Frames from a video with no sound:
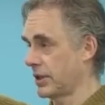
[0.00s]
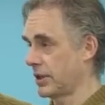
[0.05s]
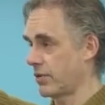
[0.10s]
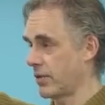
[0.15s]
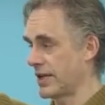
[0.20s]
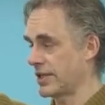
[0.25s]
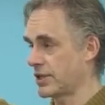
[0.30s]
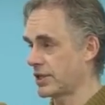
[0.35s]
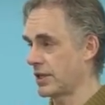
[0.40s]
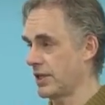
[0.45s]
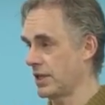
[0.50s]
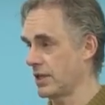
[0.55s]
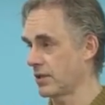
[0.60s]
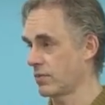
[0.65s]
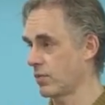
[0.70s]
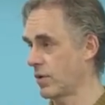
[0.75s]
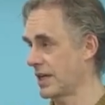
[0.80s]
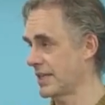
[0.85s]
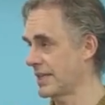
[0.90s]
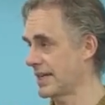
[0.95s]
The question is,
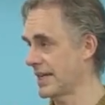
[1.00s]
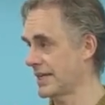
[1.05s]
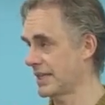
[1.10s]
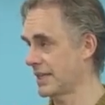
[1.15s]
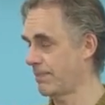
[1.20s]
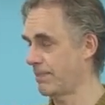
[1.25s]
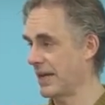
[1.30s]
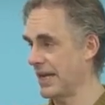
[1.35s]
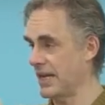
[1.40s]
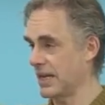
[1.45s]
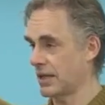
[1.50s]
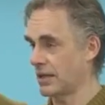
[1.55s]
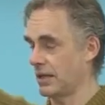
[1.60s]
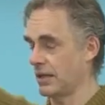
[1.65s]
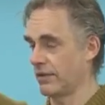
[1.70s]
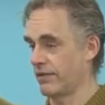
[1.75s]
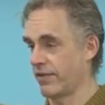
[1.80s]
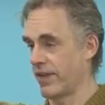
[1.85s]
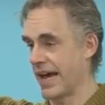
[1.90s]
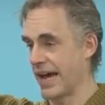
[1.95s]
what's at the
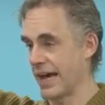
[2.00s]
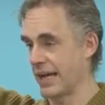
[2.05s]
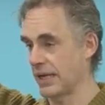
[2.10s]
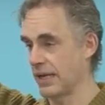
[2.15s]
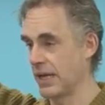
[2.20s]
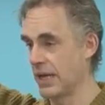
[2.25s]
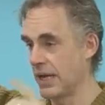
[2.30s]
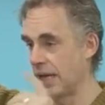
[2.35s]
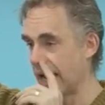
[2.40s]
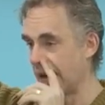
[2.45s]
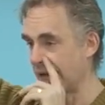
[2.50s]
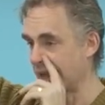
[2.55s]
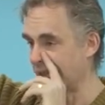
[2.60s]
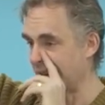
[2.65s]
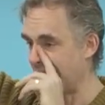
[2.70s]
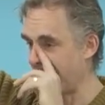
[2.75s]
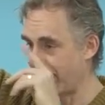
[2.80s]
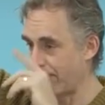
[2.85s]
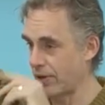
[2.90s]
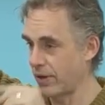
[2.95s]
pinnacle of that, at
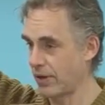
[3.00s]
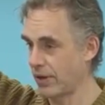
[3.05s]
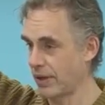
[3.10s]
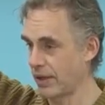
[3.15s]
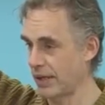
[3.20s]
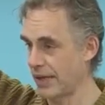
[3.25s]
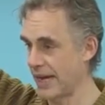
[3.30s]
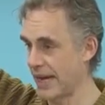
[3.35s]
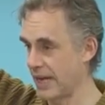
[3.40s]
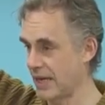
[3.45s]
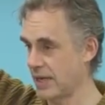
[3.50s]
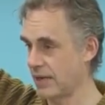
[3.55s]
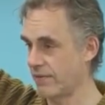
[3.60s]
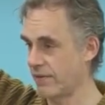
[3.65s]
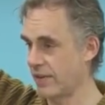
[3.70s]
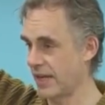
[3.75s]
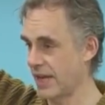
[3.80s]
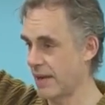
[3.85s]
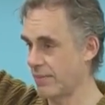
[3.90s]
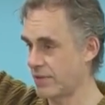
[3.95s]
the upper end
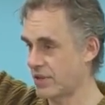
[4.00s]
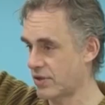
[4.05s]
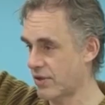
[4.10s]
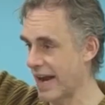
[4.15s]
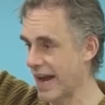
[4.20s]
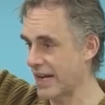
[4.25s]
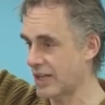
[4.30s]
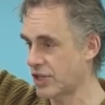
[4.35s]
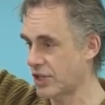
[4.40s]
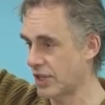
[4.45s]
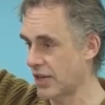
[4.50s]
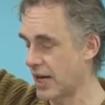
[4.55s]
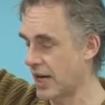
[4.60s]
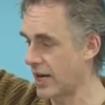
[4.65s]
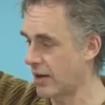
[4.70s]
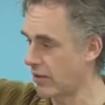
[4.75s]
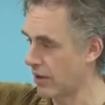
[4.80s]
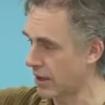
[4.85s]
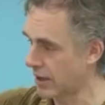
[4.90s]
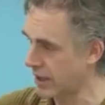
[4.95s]
of the abstraction
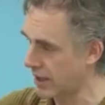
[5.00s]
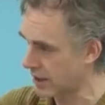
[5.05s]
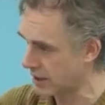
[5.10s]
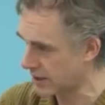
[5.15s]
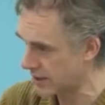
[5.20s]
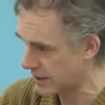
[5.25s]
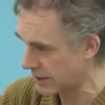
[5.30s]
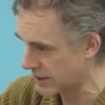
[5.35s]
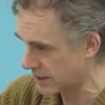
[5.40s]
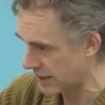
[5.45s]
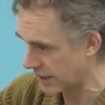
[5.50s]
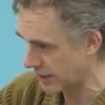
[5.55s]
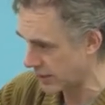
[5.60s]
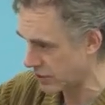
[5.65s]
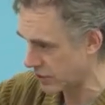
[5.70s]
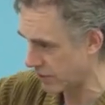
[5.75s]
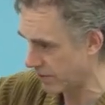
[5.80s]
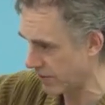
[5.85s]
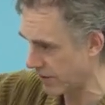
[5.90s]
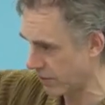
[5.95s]
hierarchy, because these things
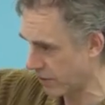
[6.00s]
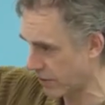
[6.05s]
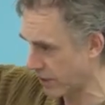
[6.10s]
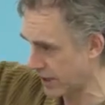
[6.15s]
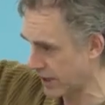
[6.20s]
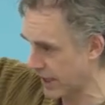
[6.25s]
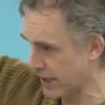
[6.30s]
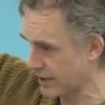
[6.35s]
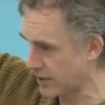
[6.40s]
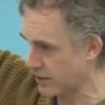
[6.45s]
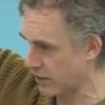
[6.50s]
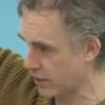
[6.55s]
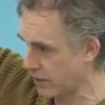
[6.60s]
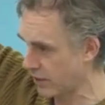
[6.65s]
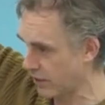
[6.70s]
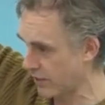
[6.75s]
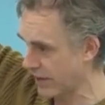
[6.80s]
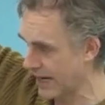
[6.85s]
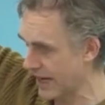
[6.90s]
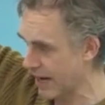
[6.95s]
should be organized all
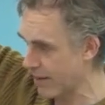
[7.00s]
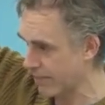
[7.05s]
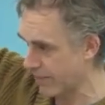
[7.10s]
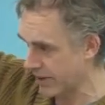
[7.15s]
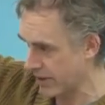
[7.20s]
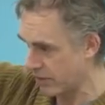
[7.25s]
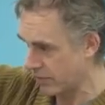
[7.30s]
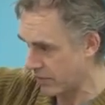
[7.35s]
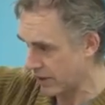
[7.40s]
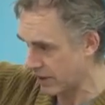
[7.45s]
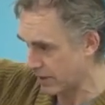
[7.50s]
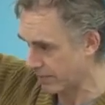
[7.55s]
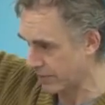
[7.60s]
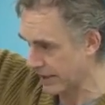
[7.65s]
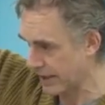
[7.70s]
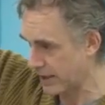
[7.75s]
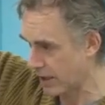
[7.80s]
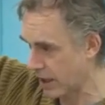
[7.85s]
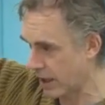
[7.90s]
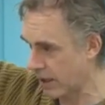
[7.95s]
the way up into a
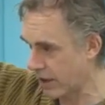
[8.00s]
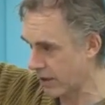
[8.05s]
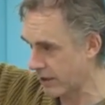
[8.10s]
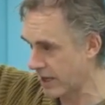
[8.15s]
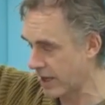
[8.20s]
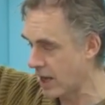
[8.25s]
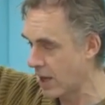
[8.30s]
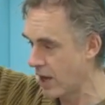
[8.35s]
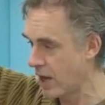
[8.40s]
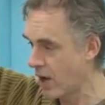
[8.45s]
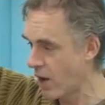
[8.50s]
complete hierarchy.